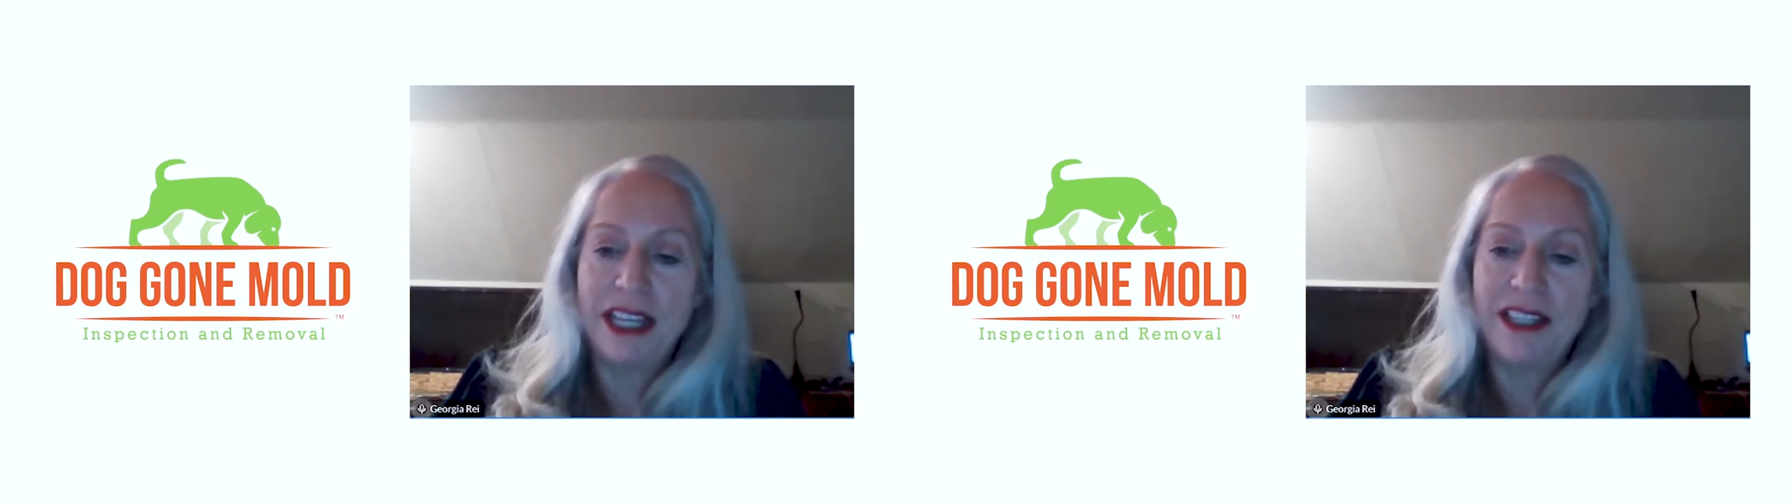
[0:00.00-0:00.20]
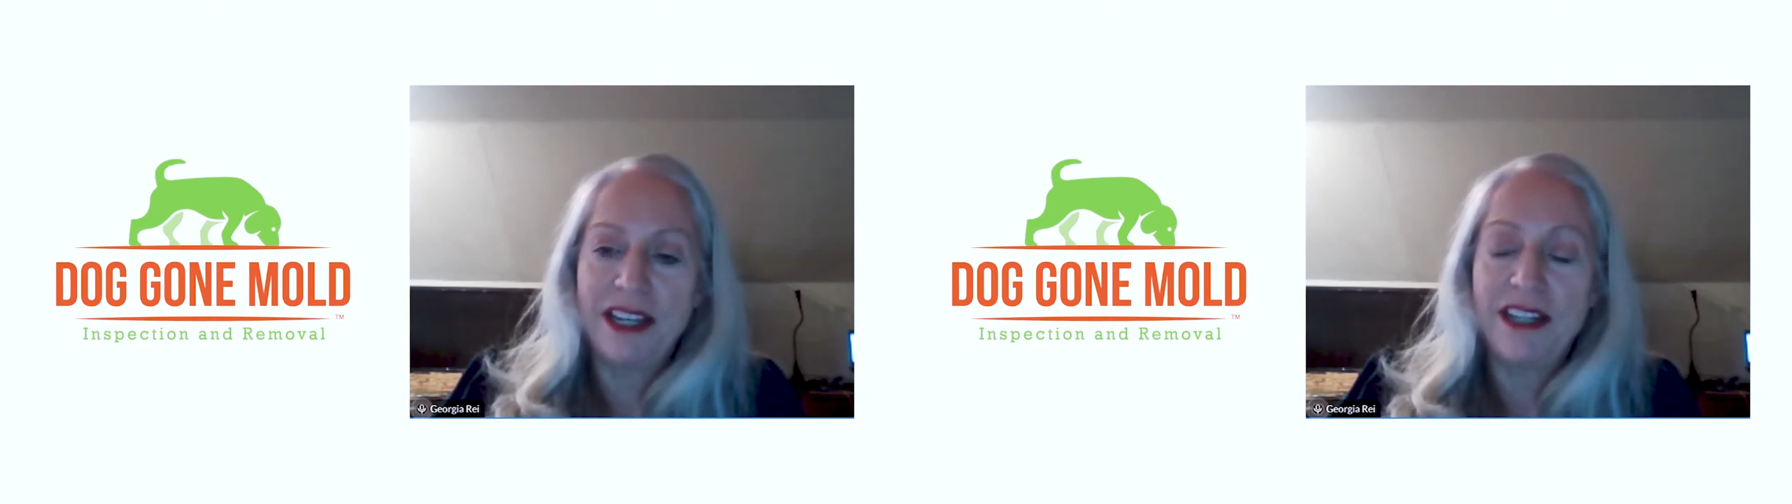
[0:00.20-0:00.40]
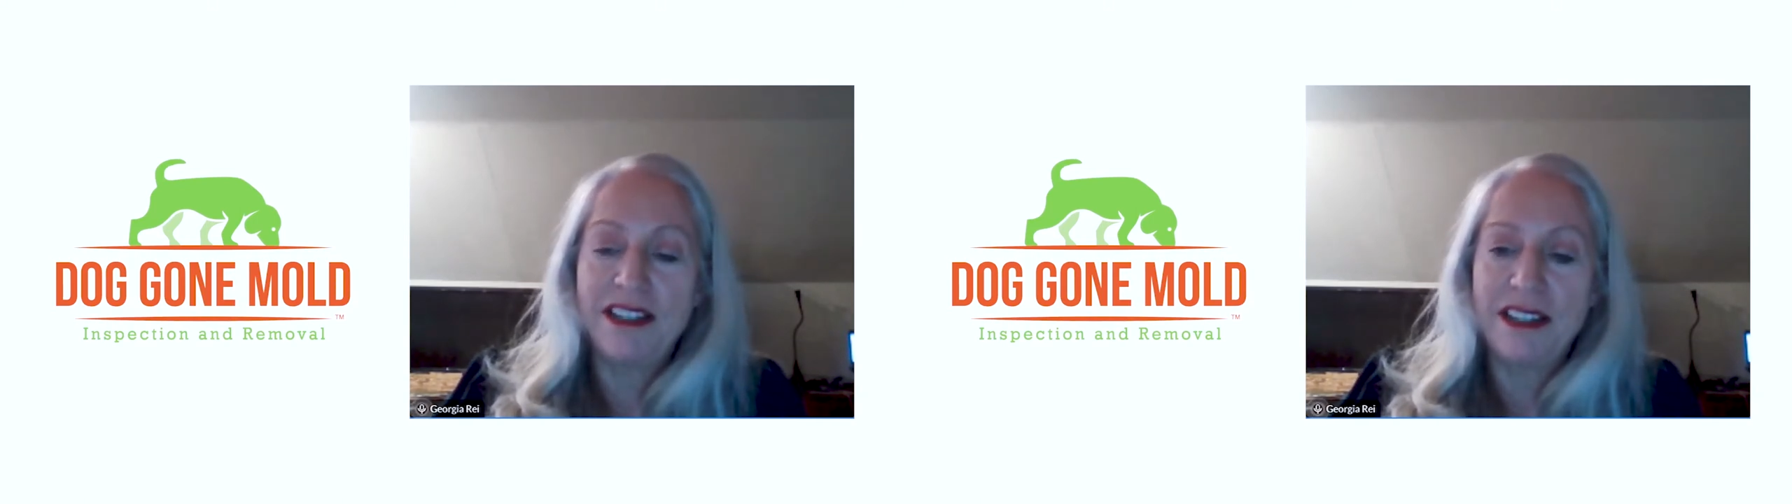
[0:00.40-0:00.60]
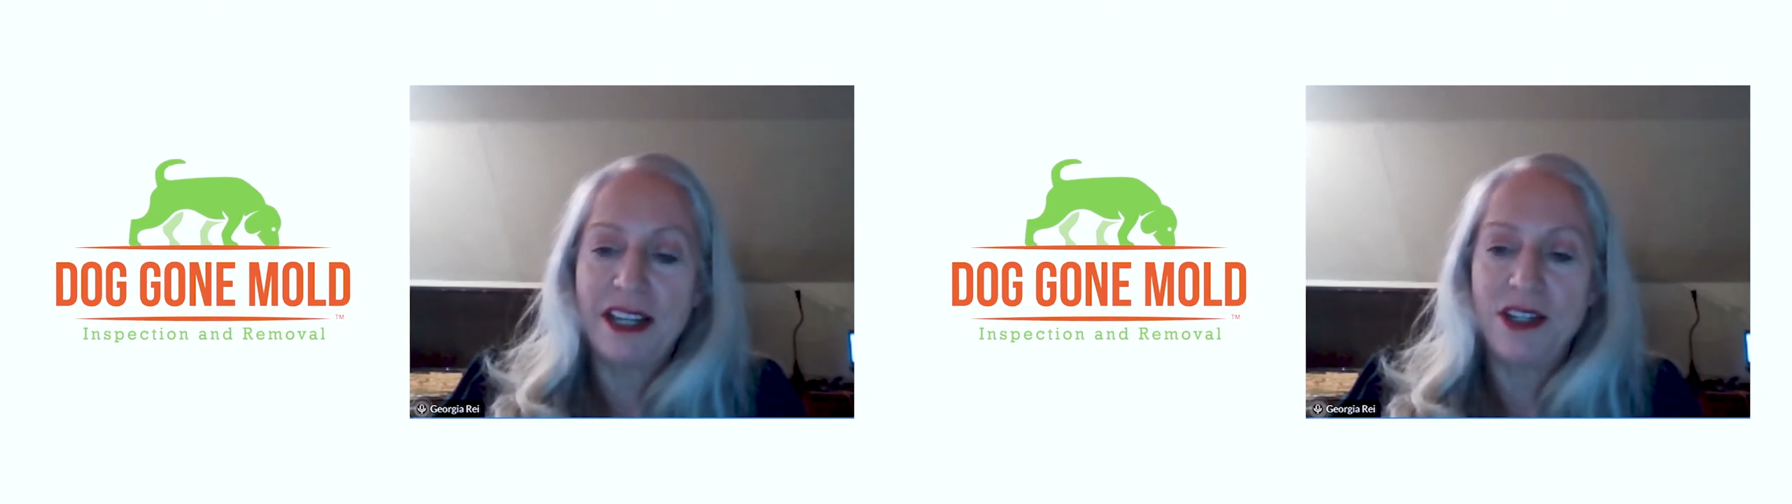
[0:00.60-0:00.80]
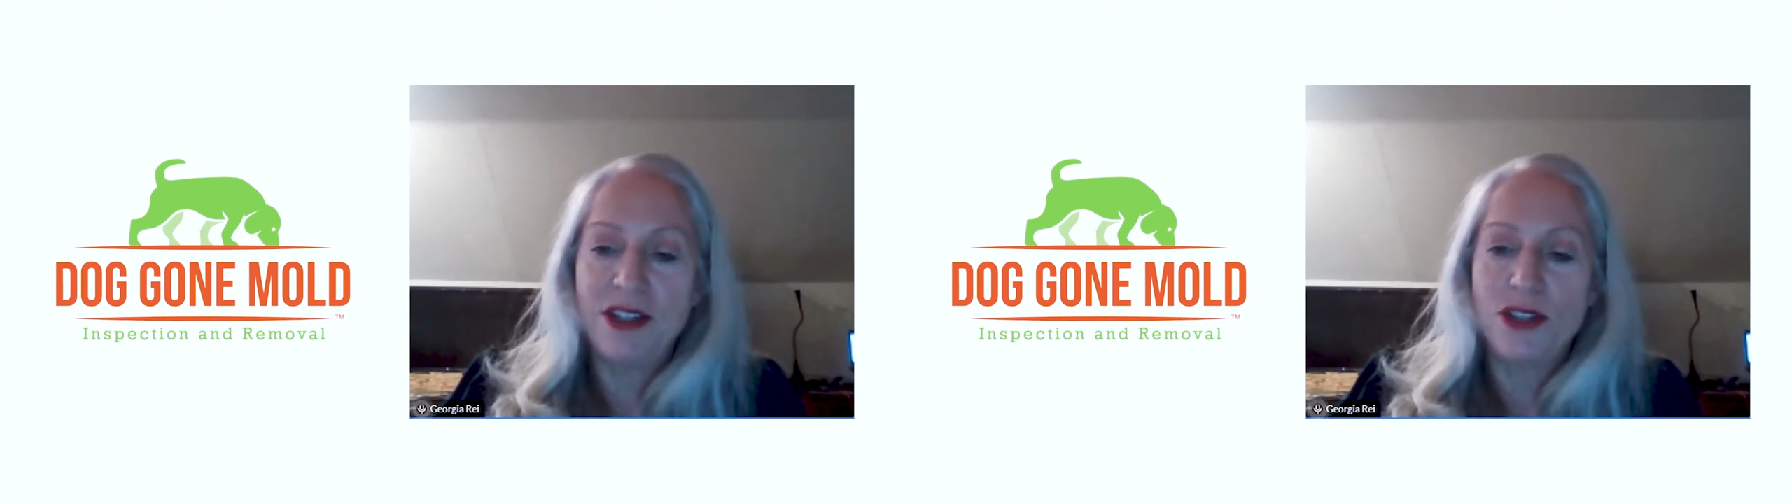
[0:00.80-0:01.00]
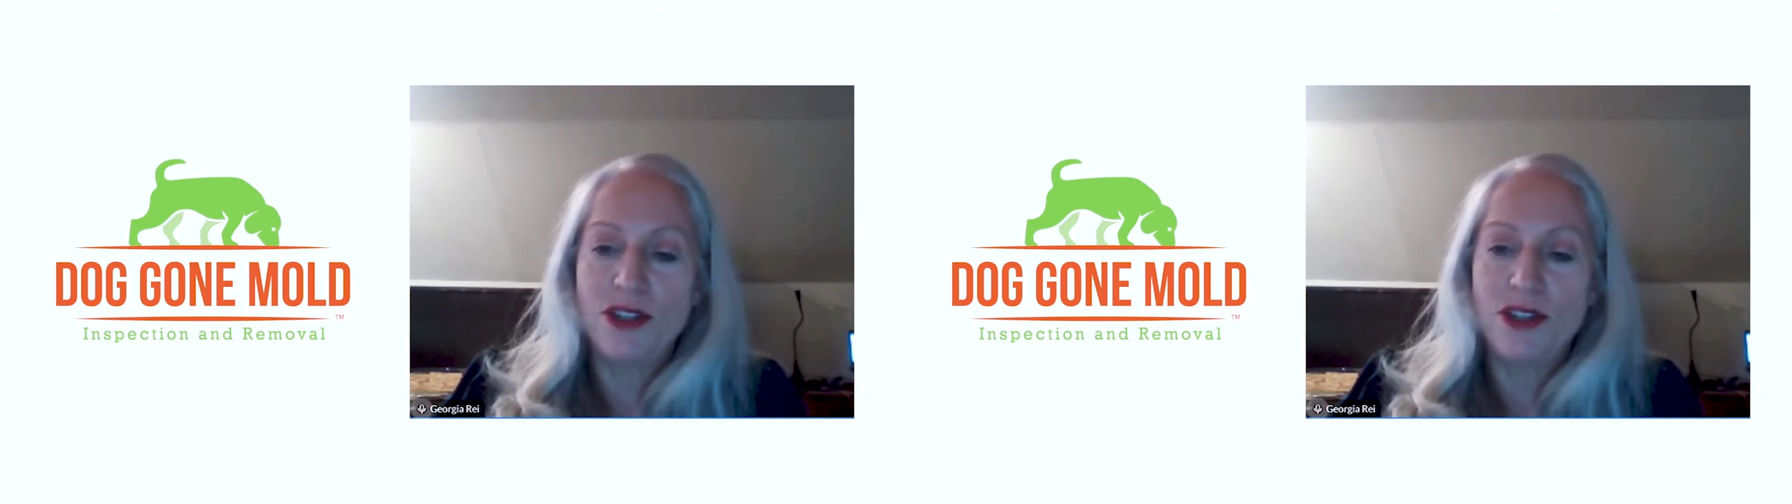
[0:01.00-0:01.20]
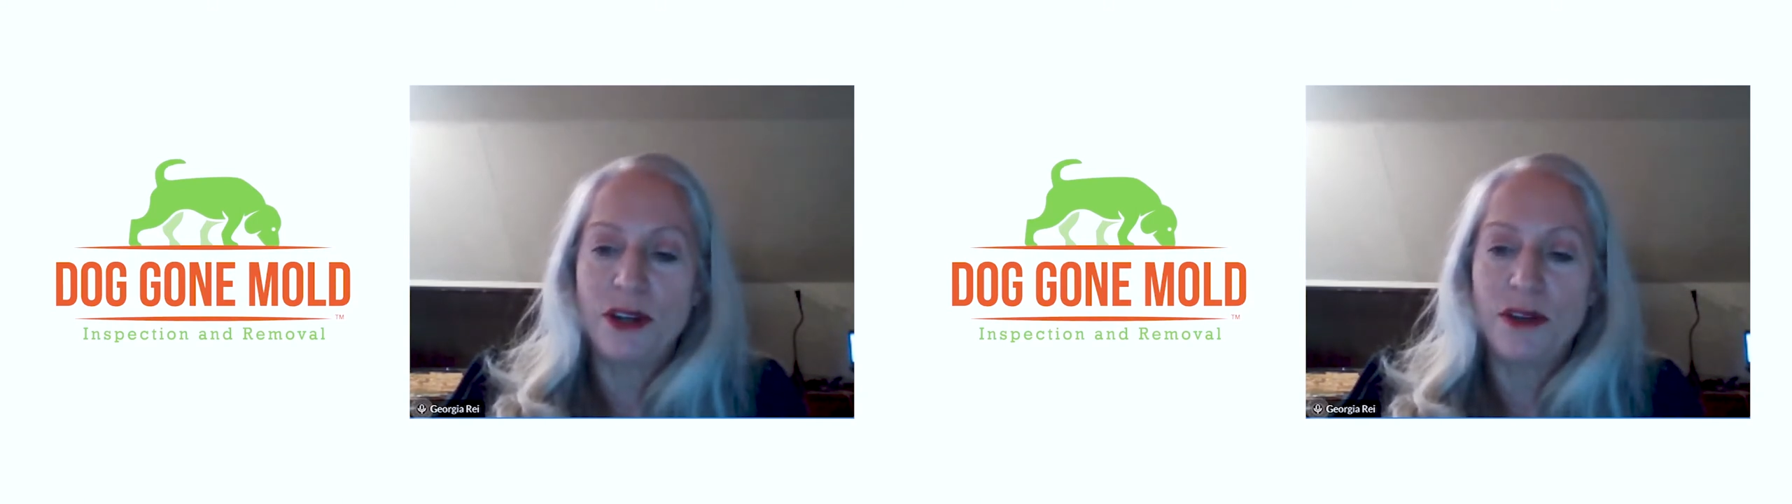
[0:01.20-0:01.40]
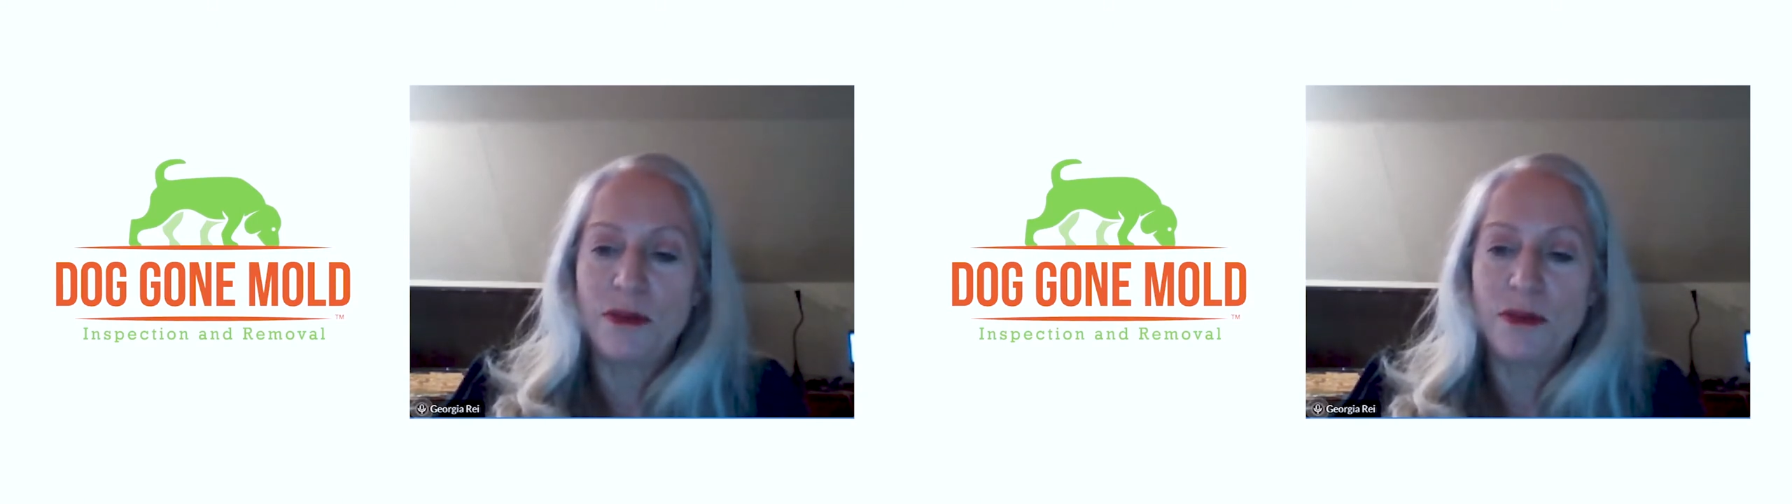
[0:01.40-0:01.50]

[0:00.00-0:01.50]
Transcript: and then I decided to start